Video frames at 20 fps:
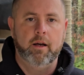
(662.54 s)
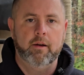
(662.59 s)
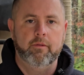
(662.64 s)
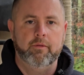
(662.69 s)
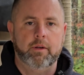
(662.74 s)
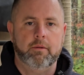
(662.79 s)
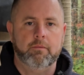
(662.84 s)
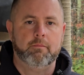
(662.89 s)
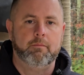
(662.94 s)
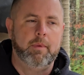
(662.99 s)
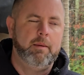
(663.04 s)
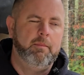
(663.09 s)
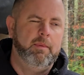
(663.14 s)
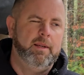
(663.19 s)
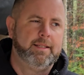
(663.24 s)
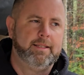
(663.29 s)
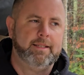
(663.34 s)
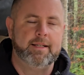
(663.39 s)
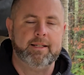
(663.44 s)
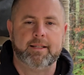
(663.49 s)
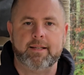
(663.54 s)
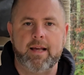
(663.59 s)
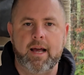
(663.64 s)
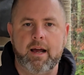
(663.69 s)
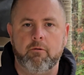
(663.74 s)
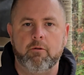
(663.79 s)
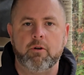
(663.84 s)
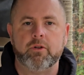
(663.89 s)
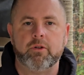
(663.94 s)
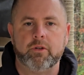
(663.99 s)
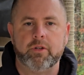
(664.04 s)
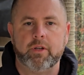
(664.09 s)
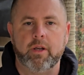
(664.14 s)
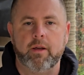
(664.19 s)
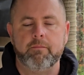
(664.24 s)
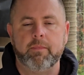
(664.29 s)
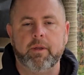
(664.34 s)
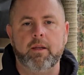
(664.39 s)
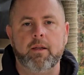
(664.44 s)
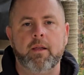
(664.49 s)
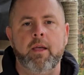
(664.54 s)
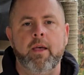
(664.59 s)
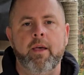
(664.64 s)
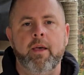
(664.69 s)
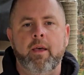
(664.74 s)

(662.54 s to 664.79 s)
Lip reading: oven, maybe 6 hours or something.